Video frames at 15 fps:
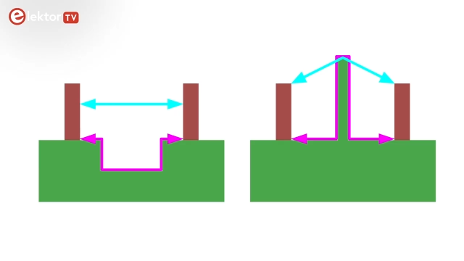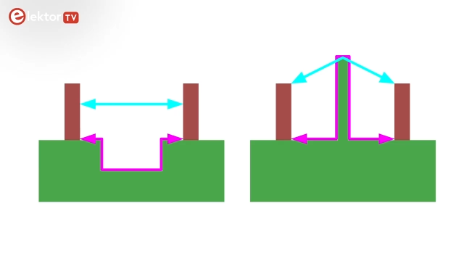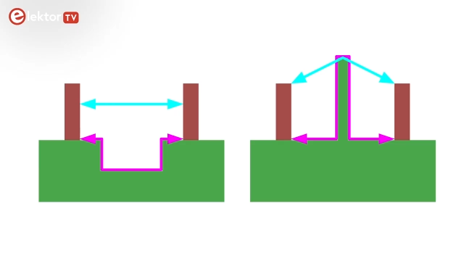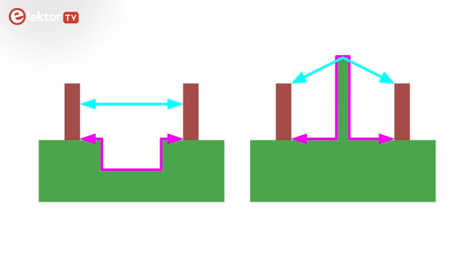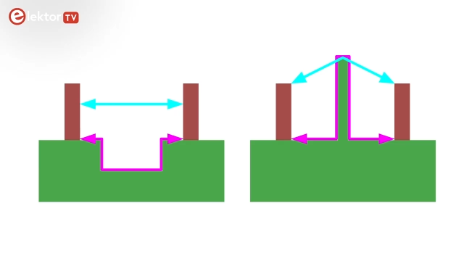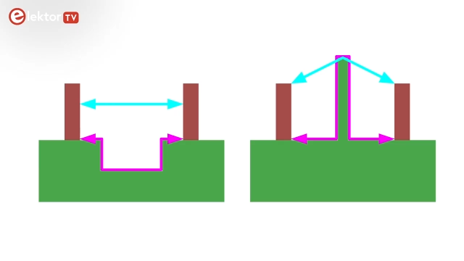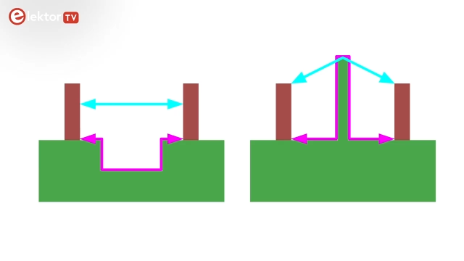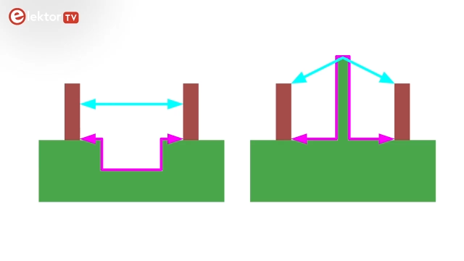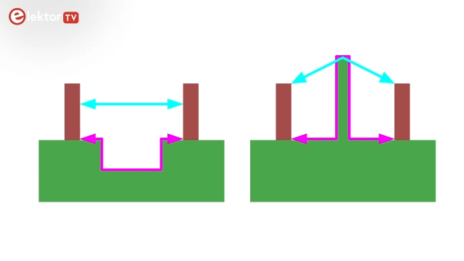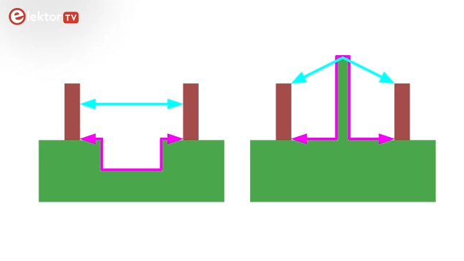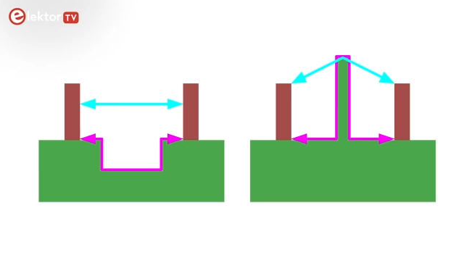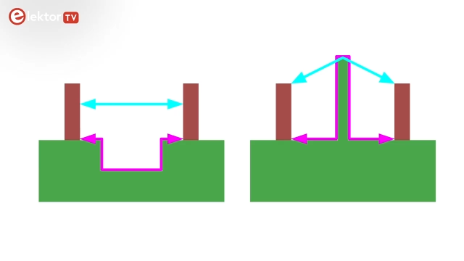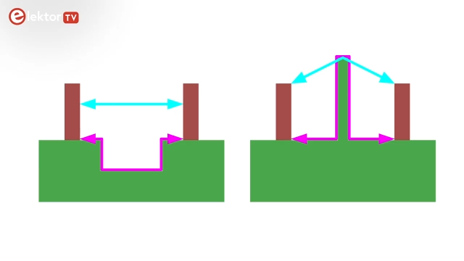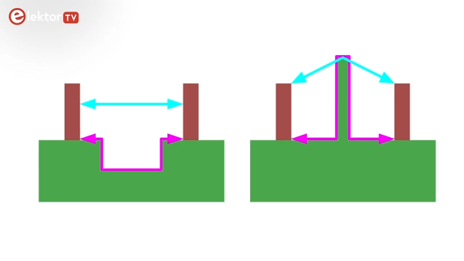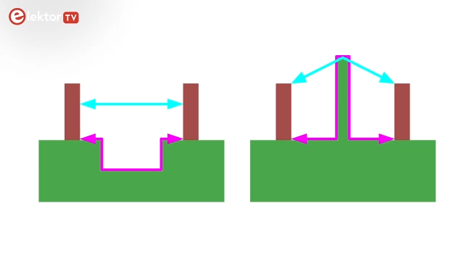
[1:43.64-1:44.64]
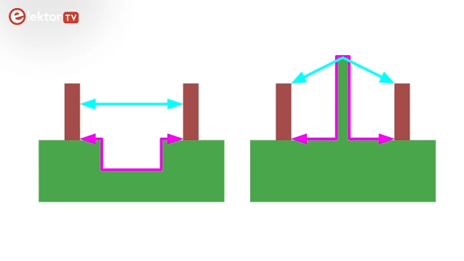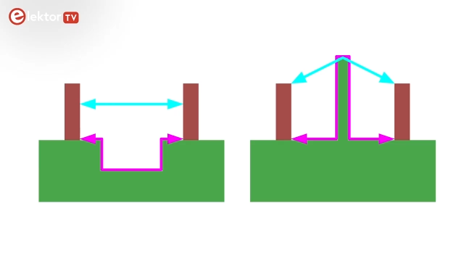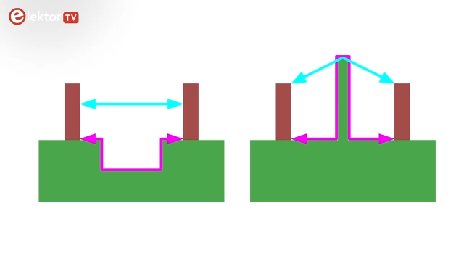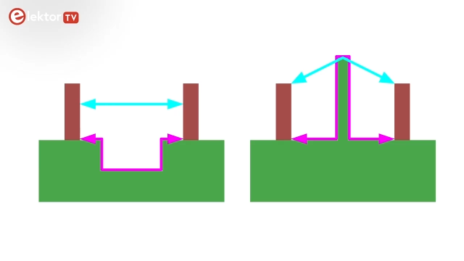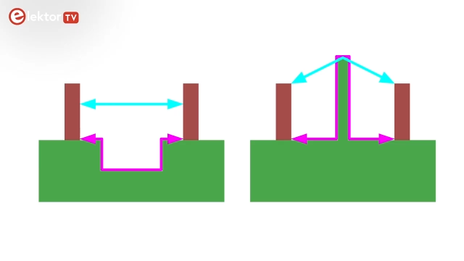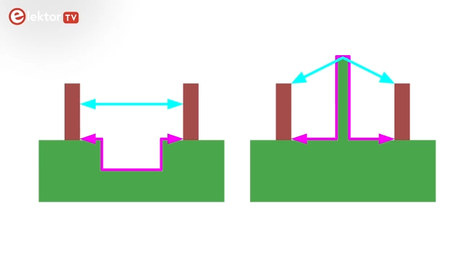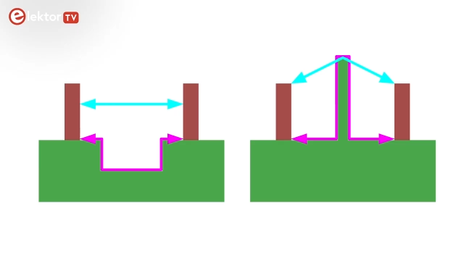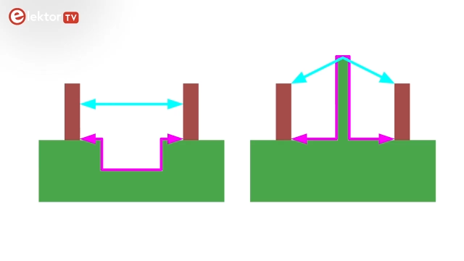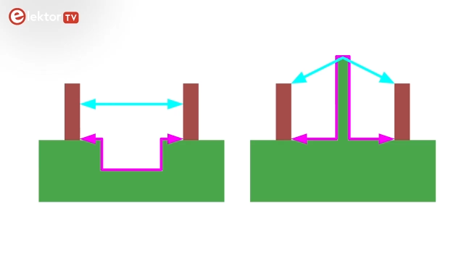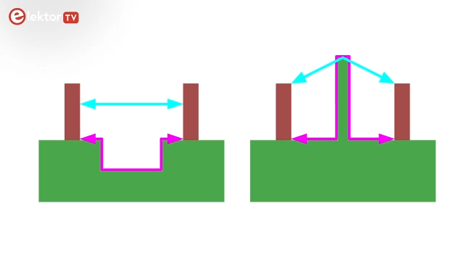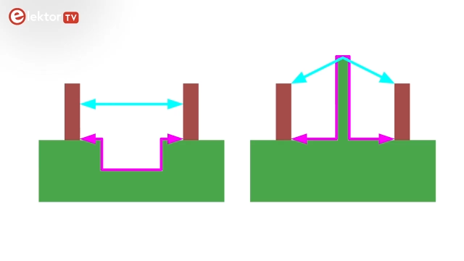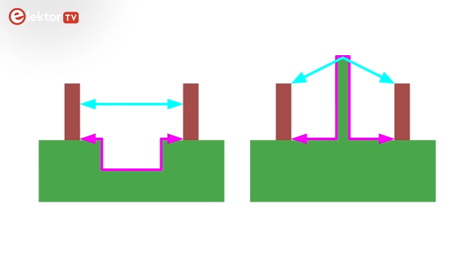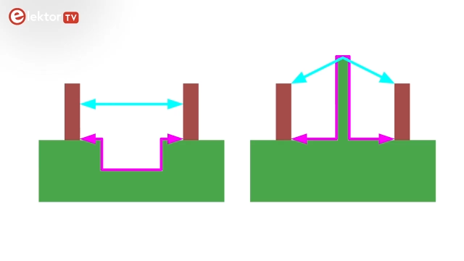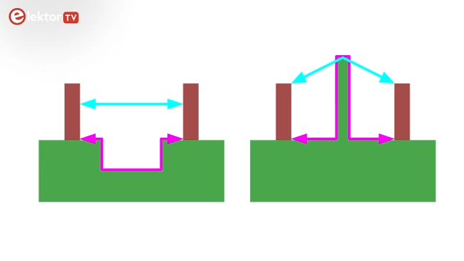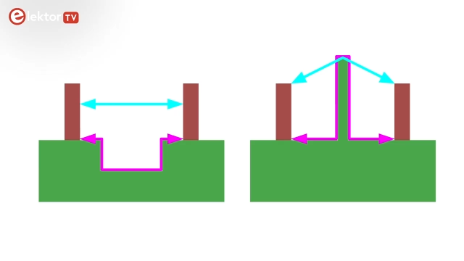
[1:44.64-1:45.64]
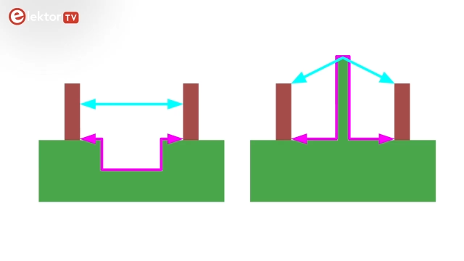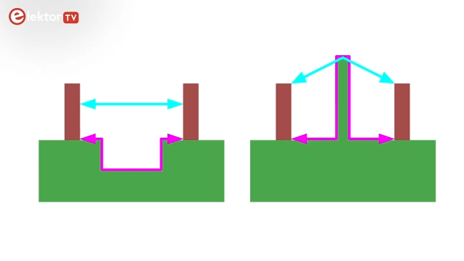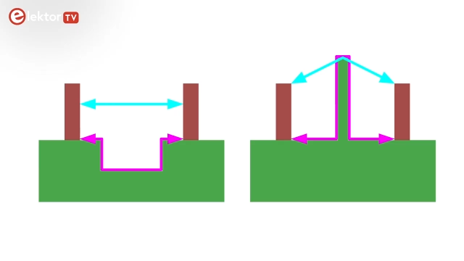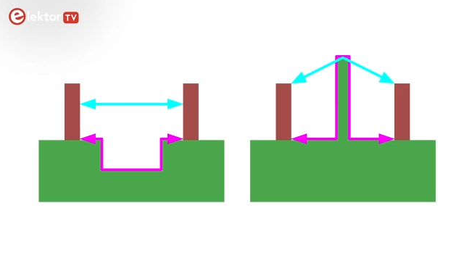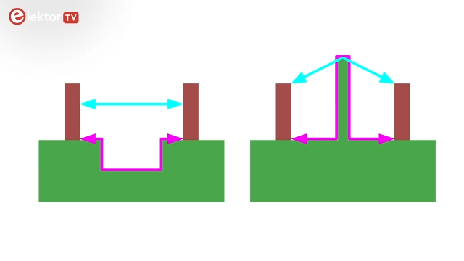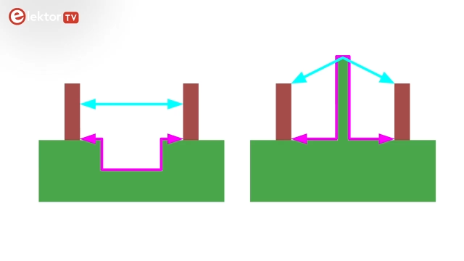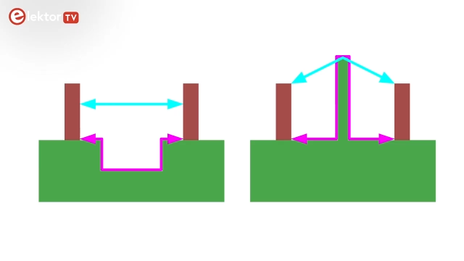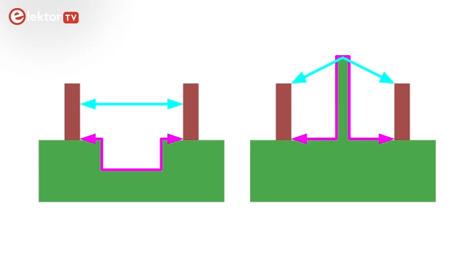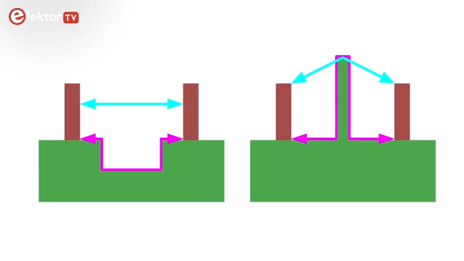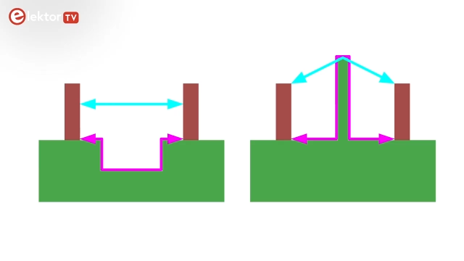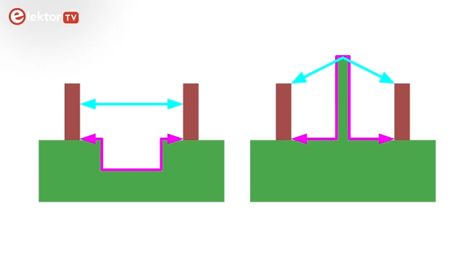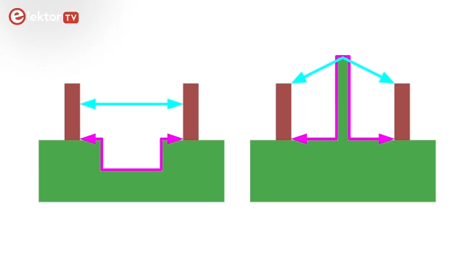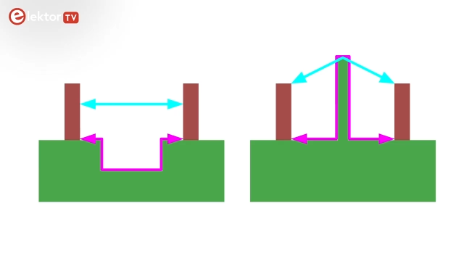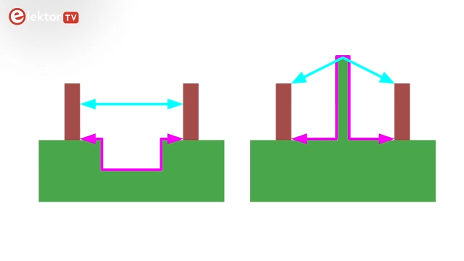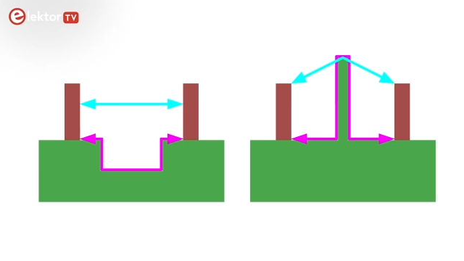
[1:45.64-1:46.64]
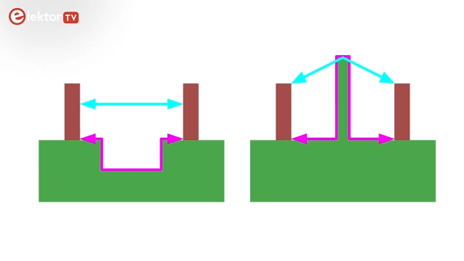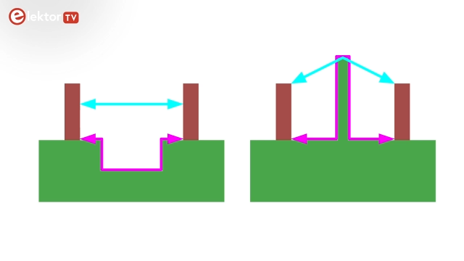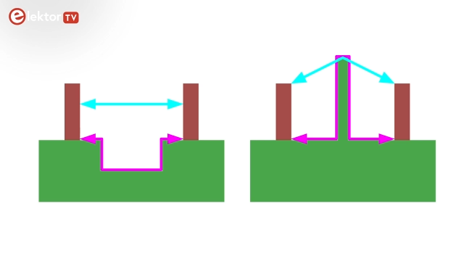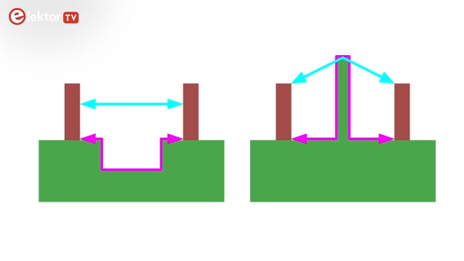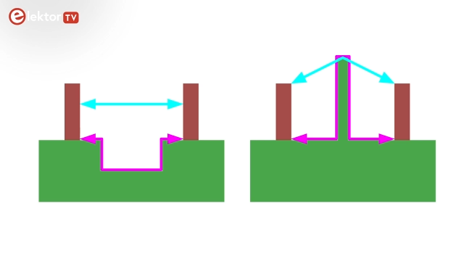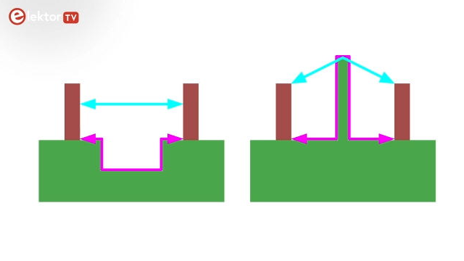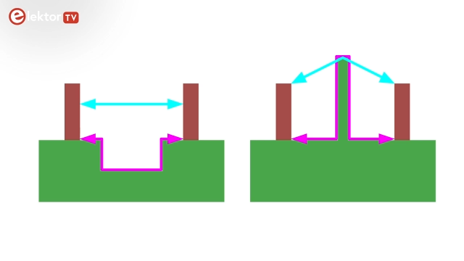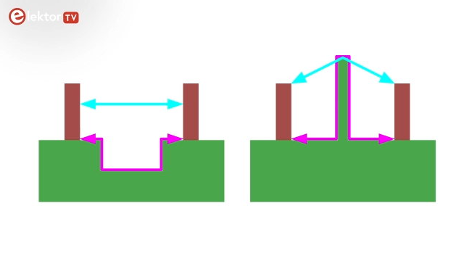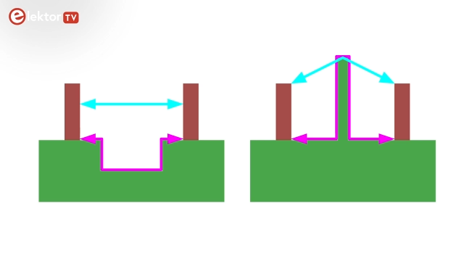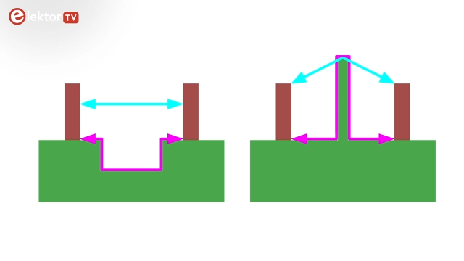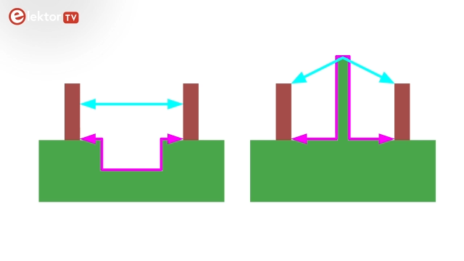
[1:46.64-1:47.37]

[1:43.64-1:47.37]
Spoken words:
No face is visible, so there are no lips to read.